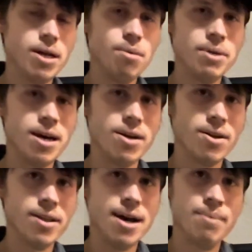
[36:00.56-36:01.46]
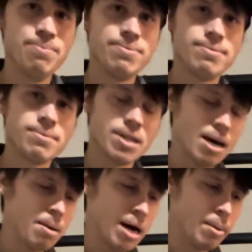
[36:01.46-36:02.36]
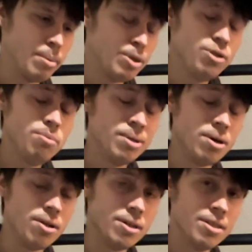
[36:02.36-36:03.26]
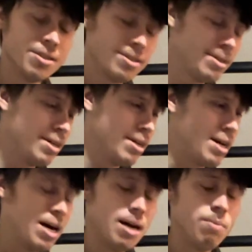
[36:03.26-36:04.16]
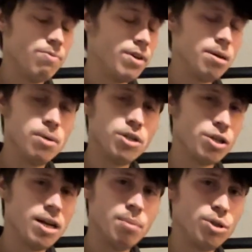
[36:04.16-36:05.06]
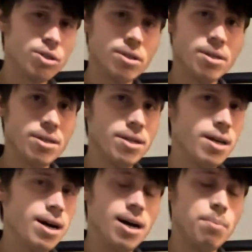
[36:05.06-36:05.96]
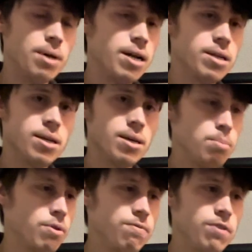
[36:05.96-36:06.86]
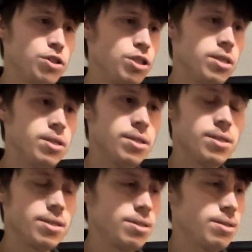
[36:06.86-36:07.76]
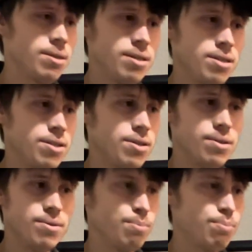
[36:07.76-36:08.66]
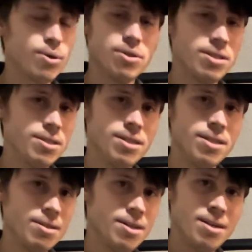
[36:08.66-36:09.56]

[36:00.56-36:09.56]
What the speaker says: help me out on that. I'm a noob in all this. I'm very much an amateur. I'm not a proficient, you know, person